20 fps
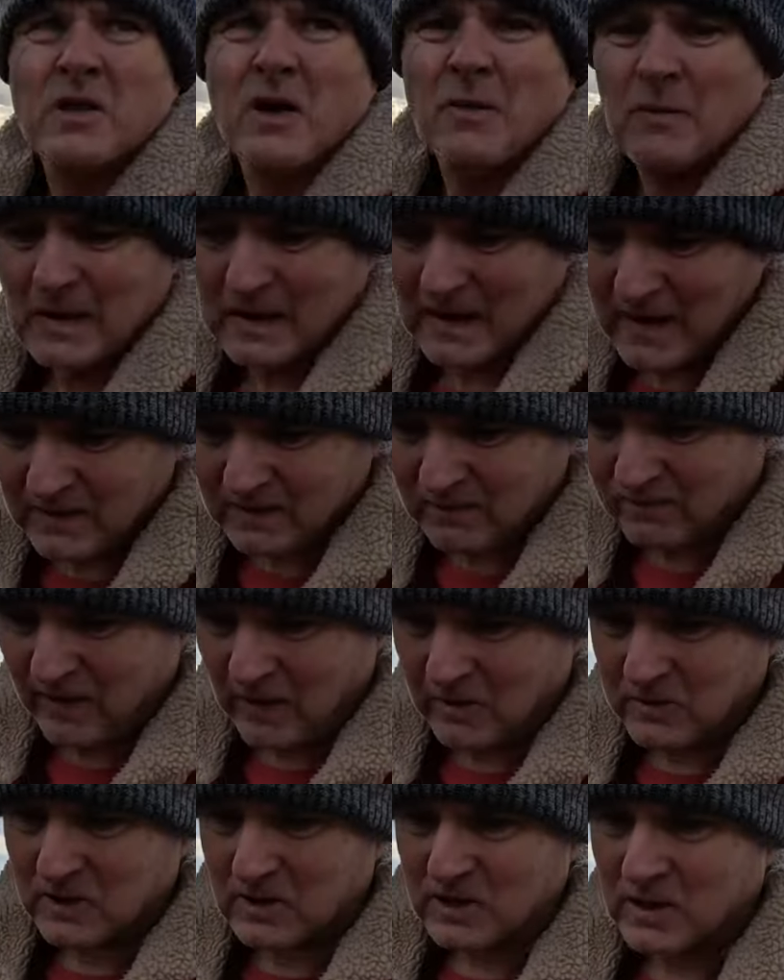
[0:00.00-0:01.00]
So I'm glad I
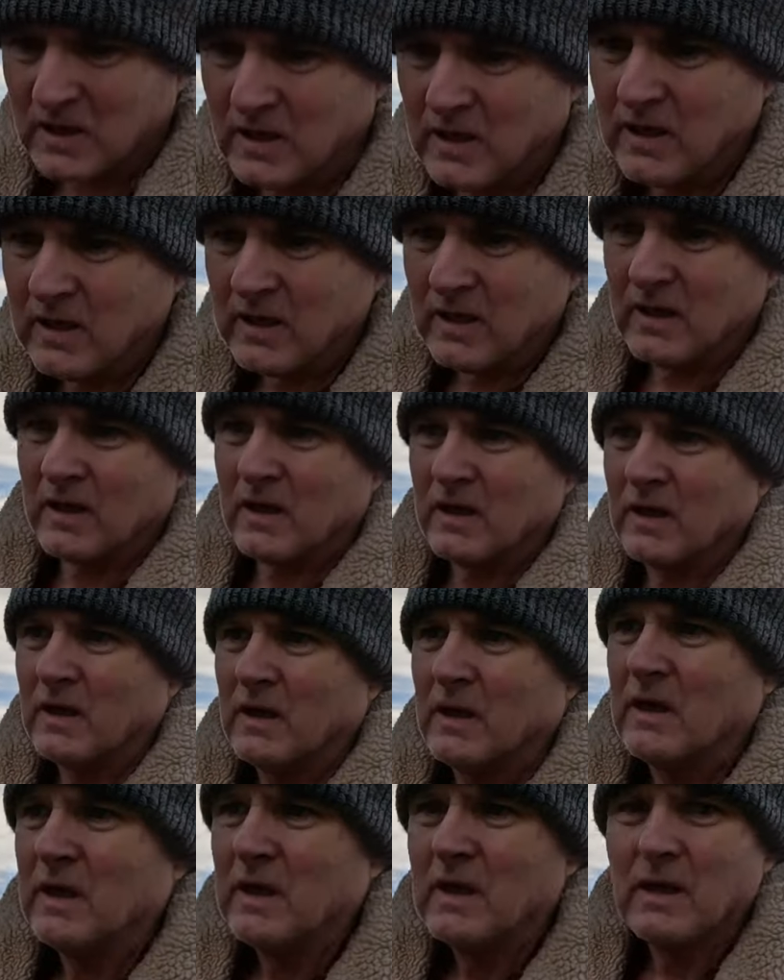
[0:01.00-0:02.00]
found it.
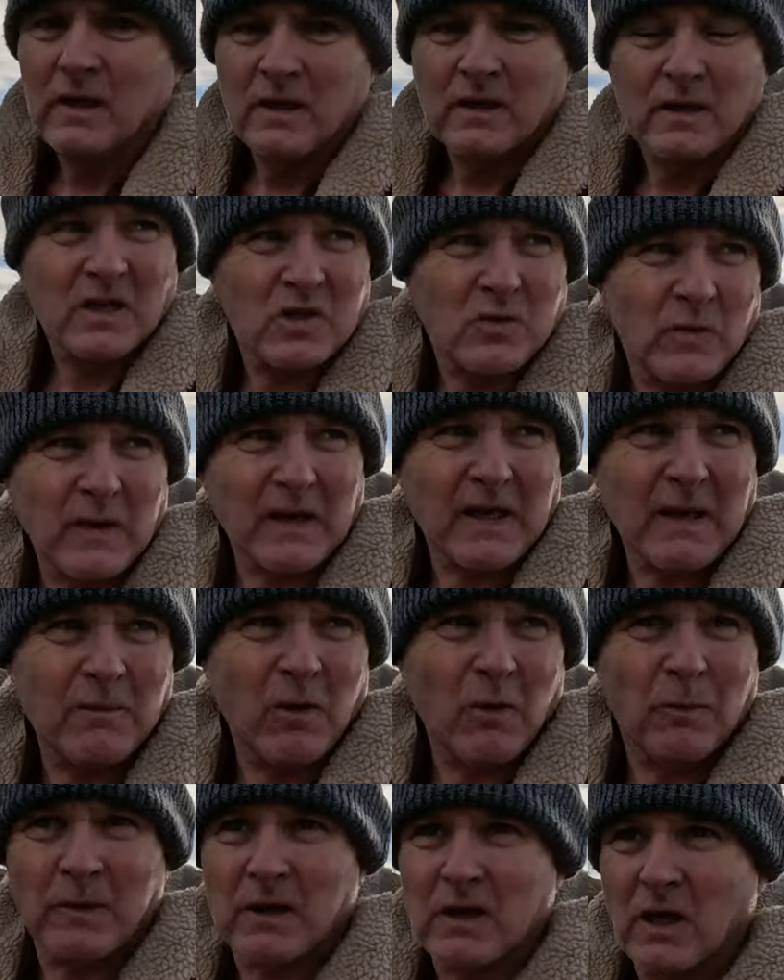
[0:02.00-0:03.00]
This is what I came
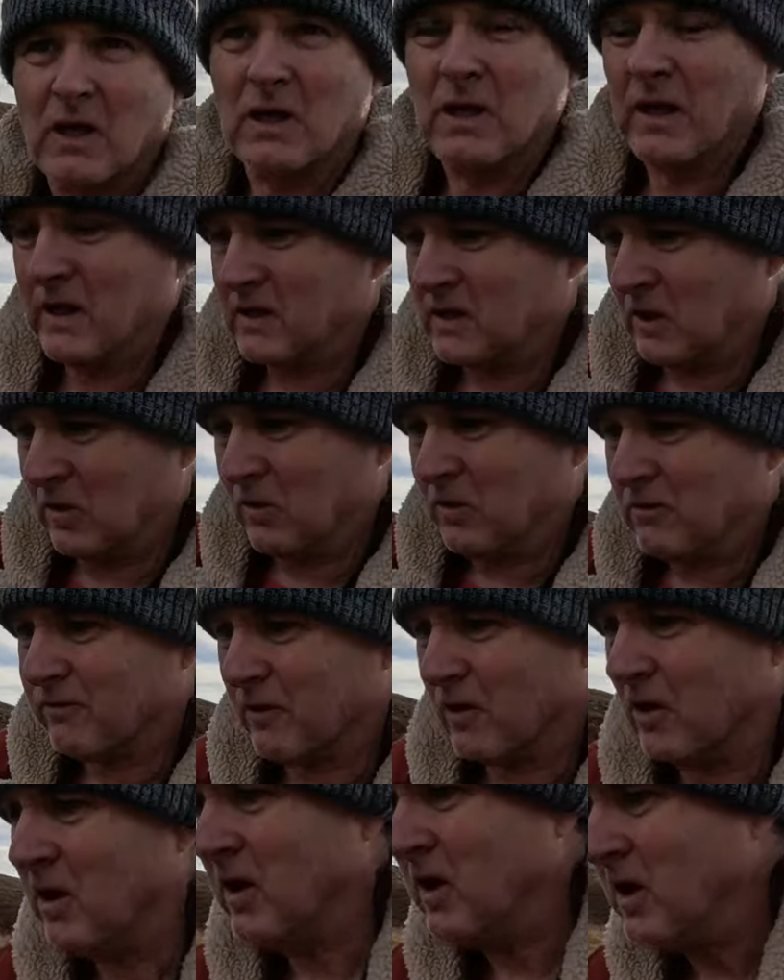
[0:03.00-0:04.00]
up to, to, to look
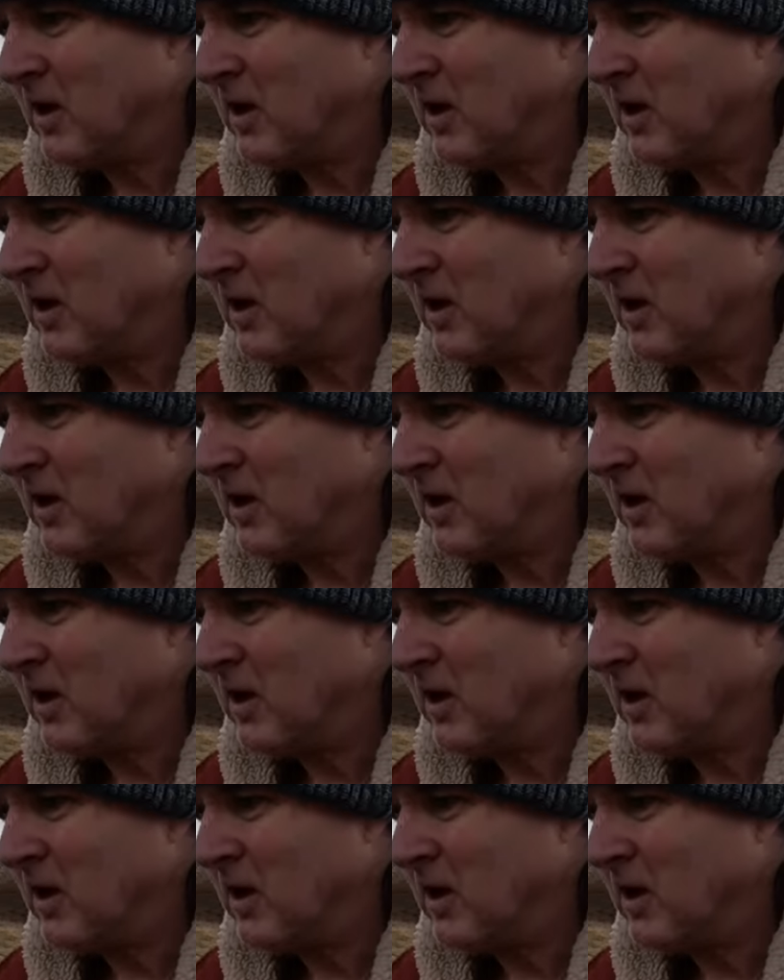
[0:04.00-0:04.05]
for.